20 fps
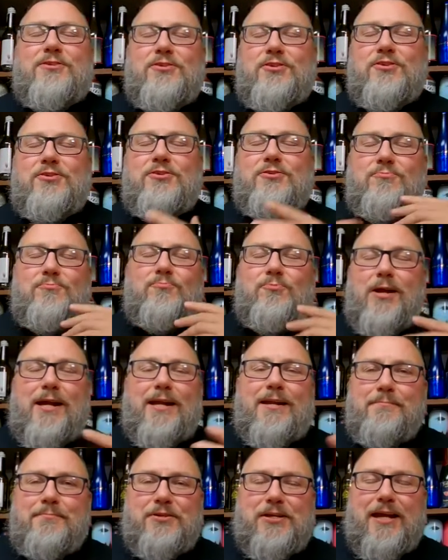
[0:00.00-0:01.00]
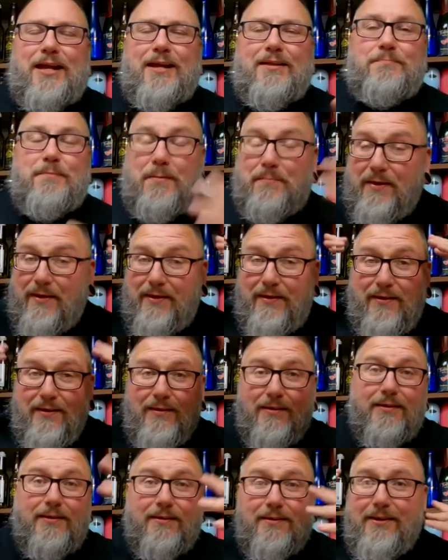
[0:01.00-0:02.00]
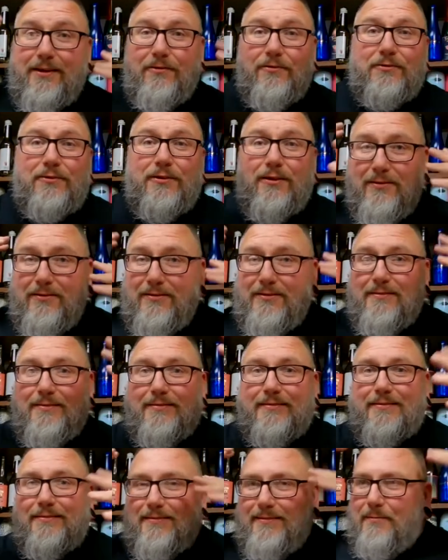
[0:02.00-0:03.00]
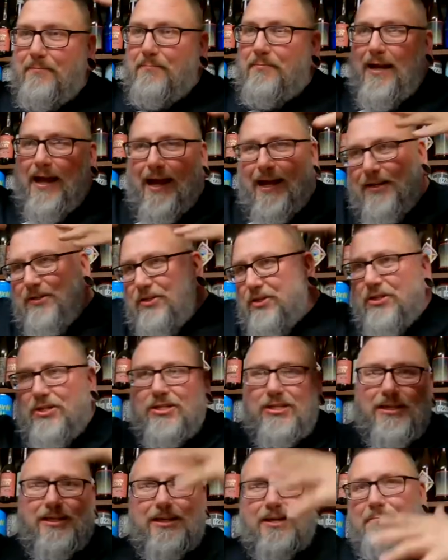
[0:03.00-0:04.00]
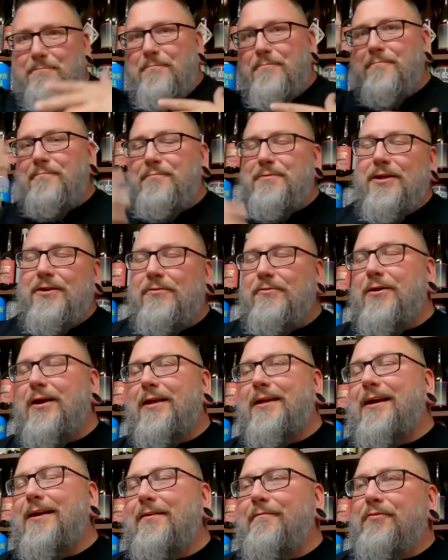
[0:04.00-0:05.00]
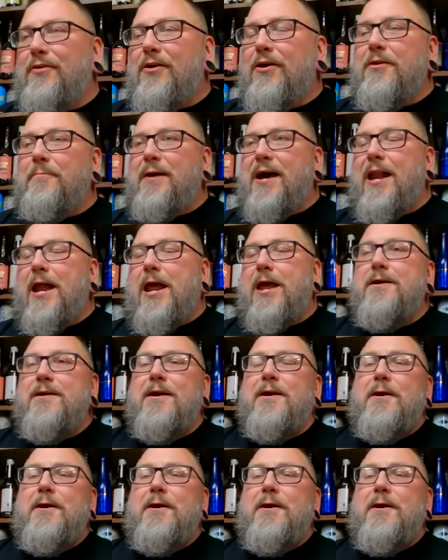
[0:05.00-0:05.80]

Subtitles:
It's just random chance. Maybe, you know, subconsciously, you know, I kind of thought about it.